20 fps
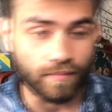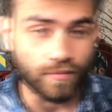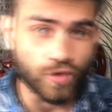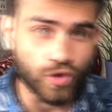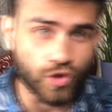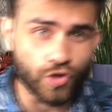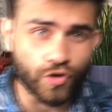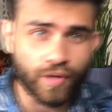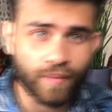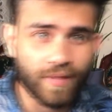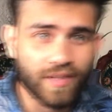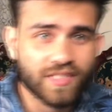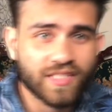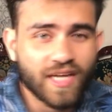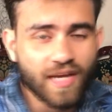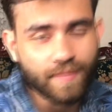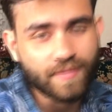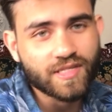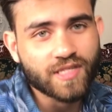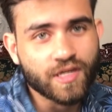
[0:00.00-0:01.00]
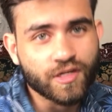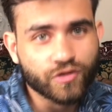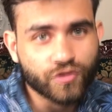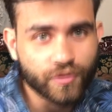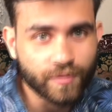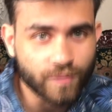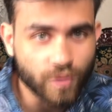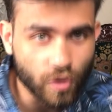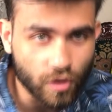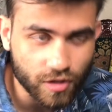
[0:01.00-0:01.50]
during my time as an
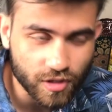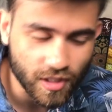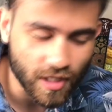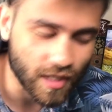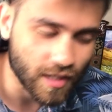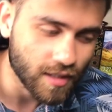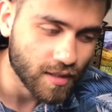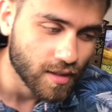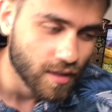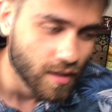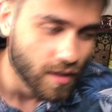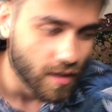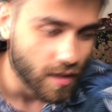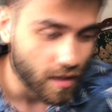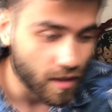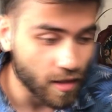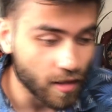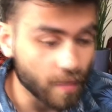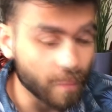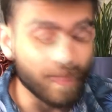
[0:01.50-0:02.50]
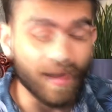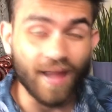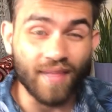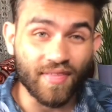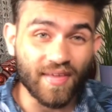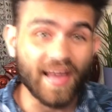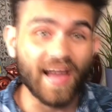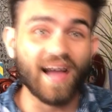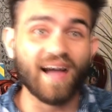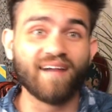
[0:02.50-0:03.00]
interim doctor. And
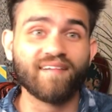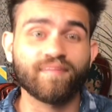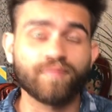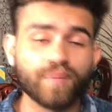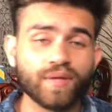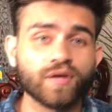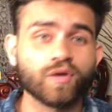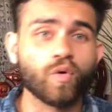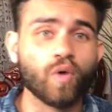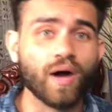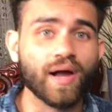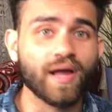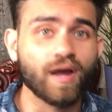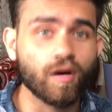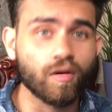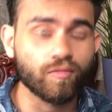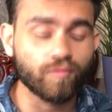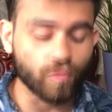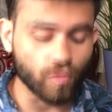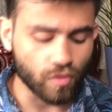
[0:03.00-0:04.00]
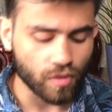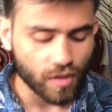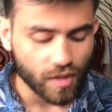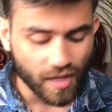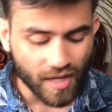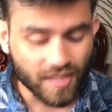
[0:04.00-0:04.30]
they have been quite helpful.